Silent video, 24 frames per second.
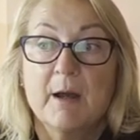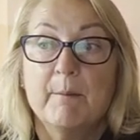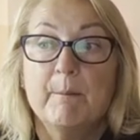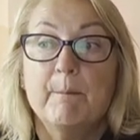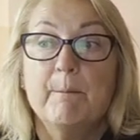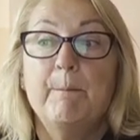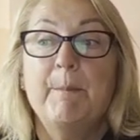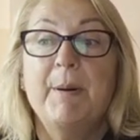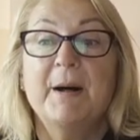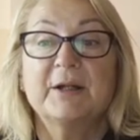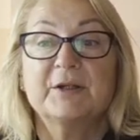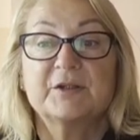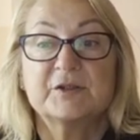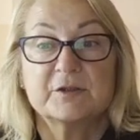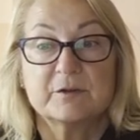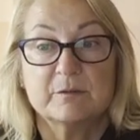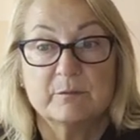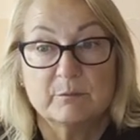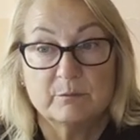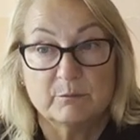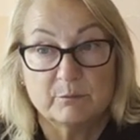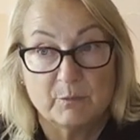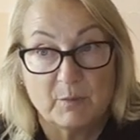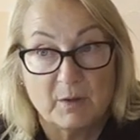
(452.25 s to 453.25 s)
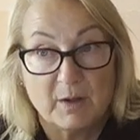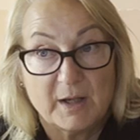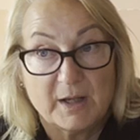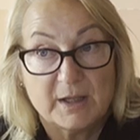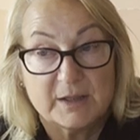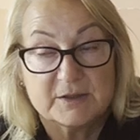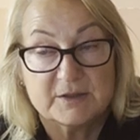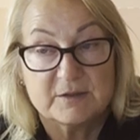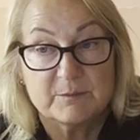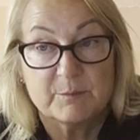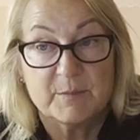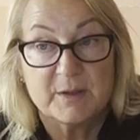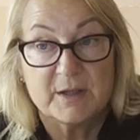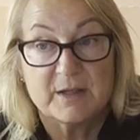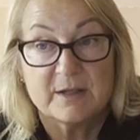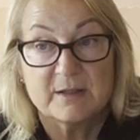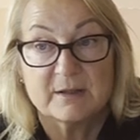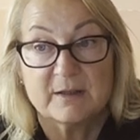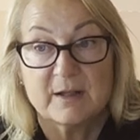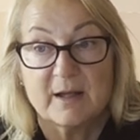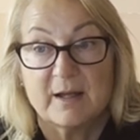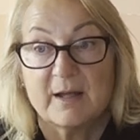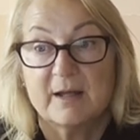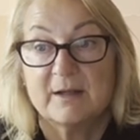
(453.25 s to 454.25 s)
but might
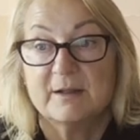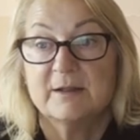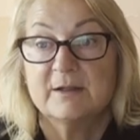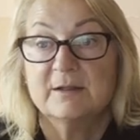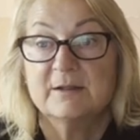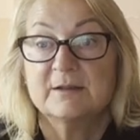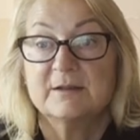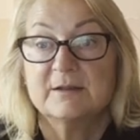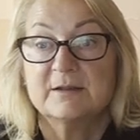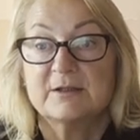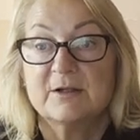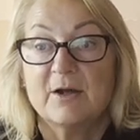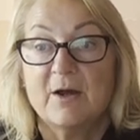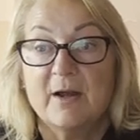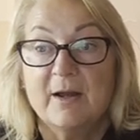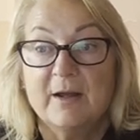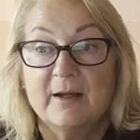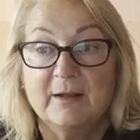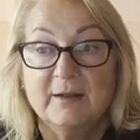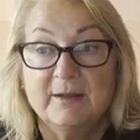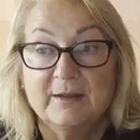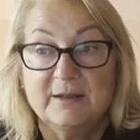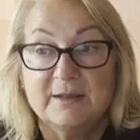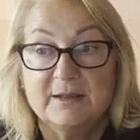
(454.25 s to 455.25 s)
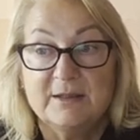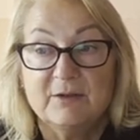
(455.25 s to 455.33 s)
mean an entirely